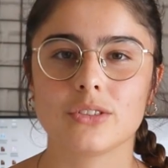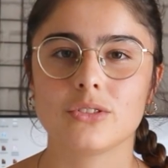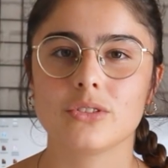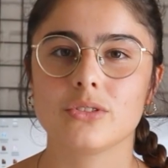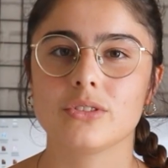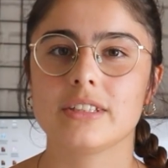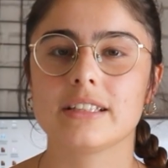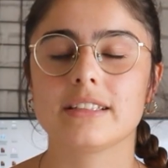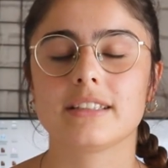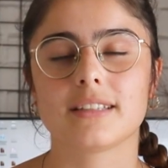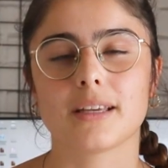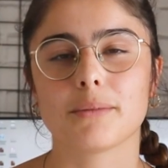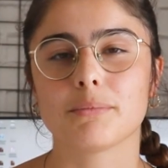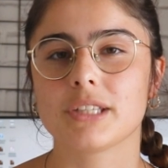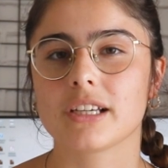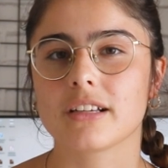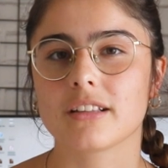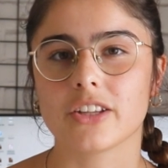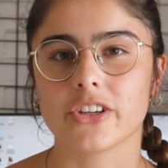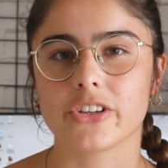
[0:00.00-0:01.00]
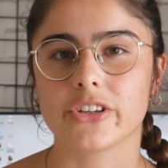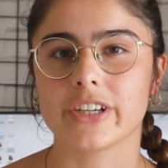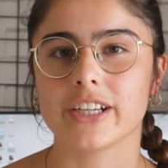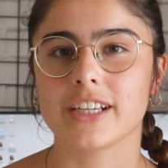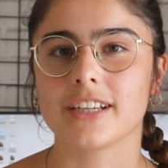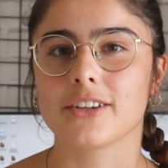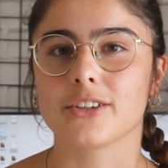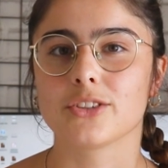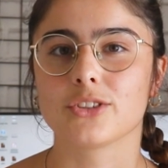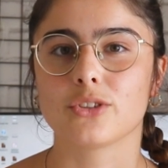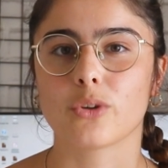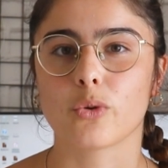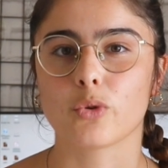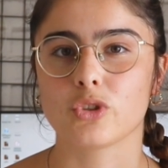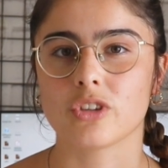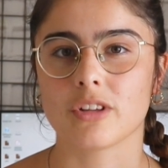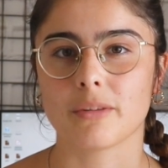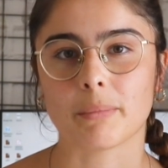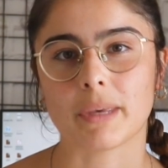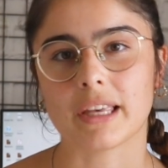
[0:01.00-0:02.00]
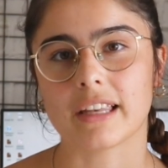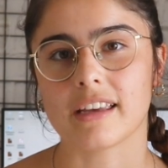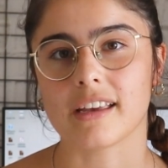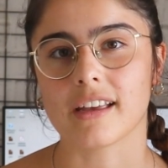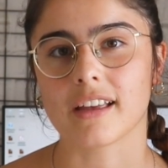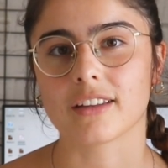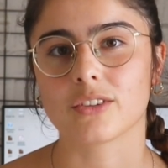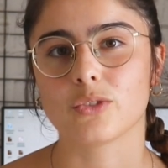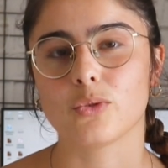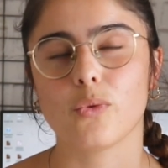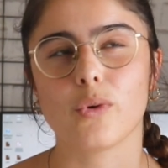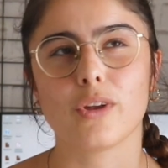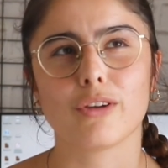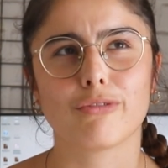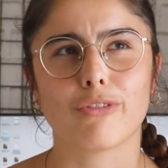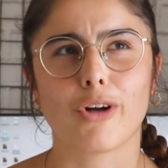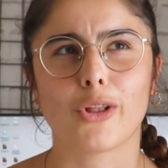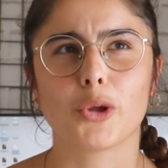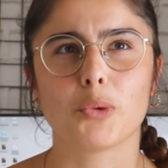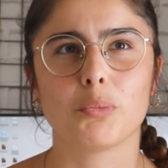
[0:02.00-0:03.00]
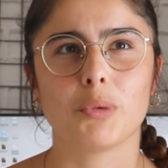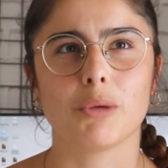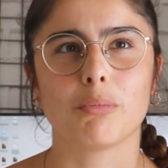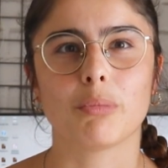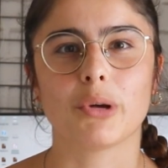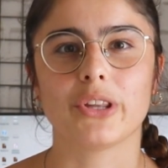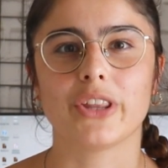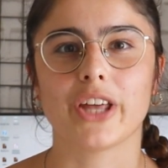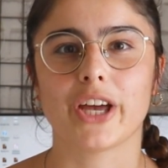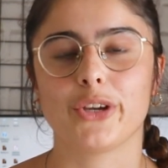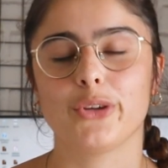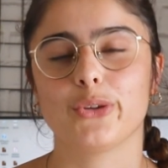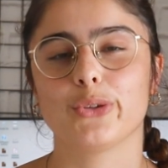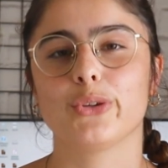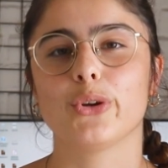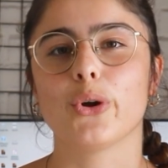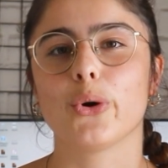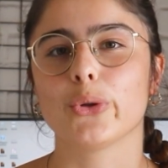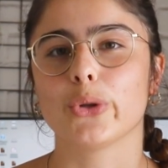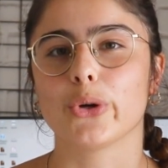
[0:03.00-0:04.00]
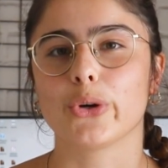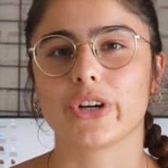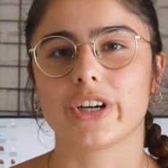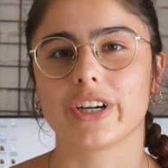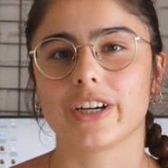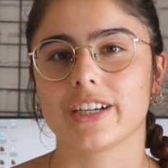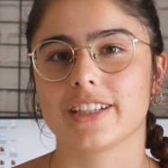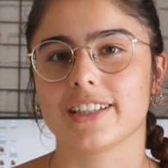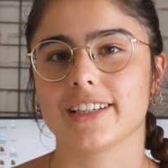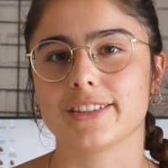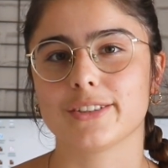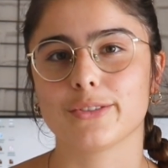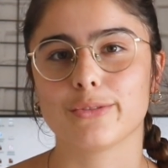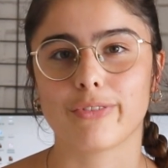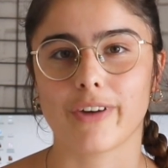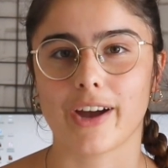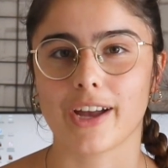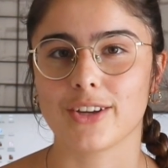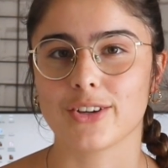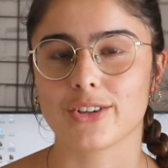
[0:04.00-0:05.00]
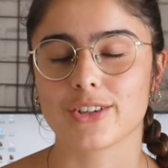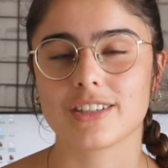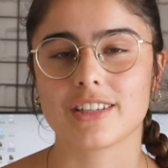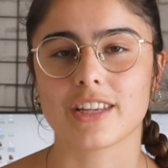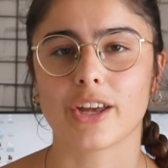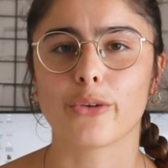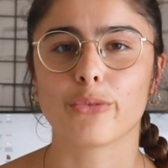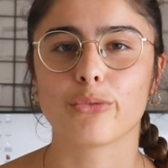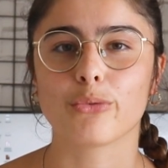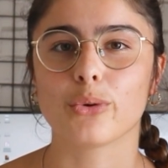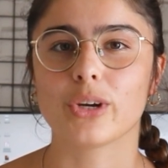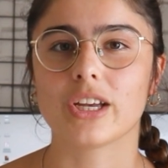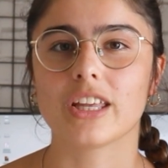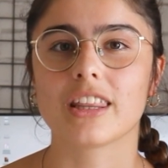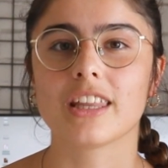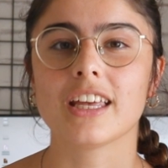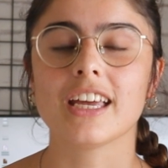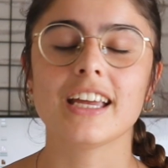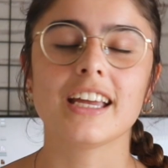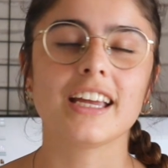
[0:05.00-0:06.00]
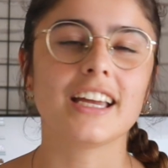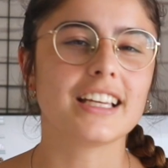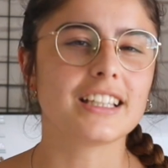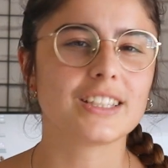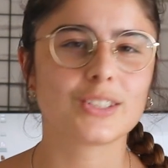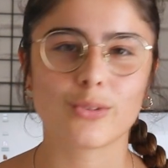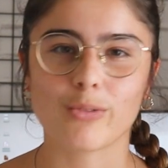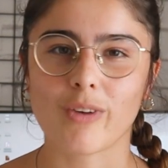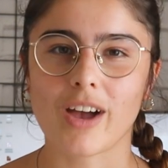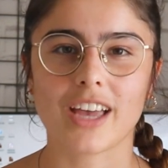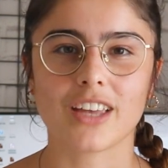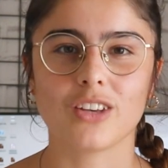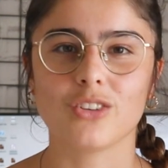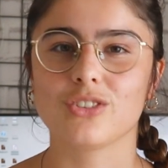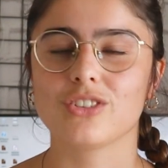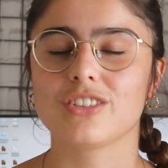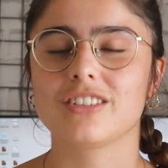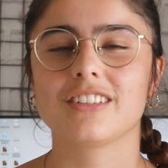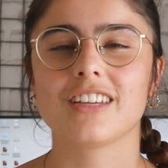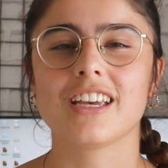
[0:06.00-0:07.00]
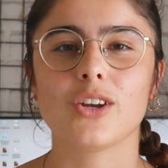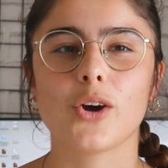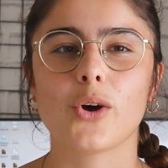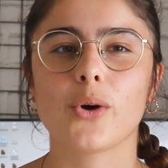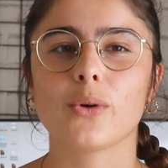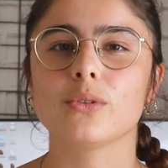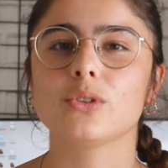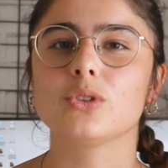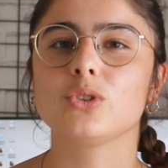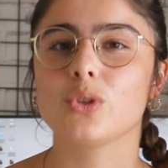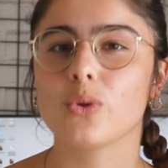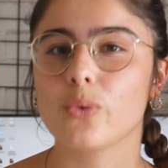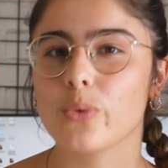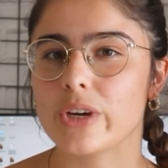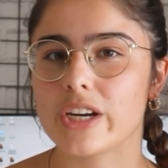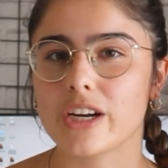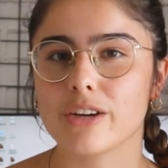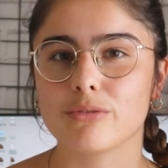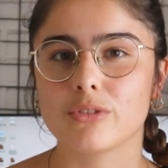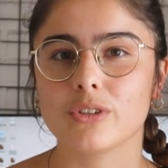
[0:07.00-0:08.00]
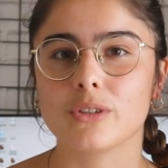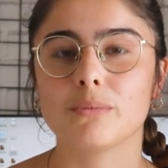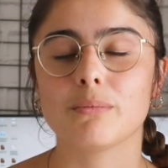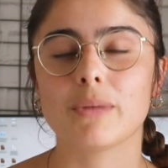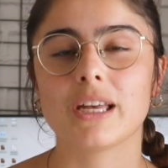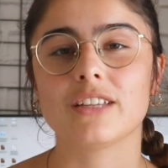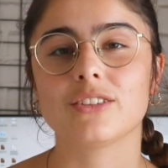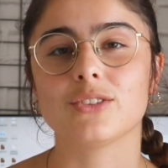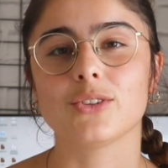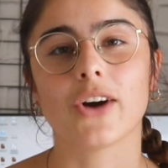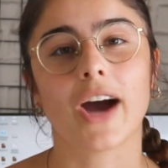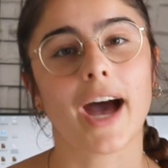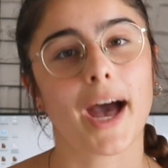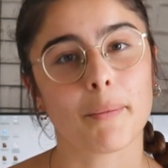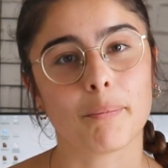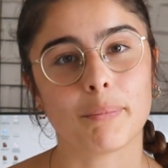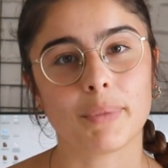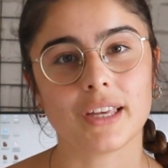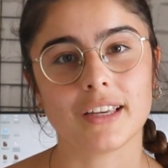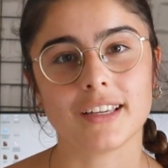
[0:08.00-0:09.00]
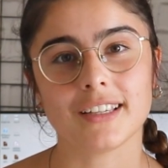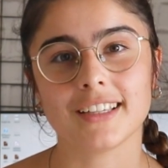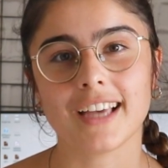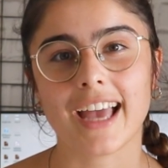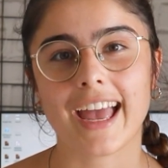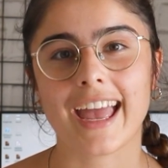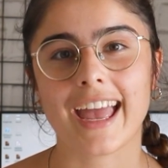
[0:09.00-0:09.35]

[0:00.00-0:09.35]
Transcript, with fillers: to do some decluttering on social media, to unfollow people that you no longer identify yourself with. It's fine, just, you know, do whatever makes you happy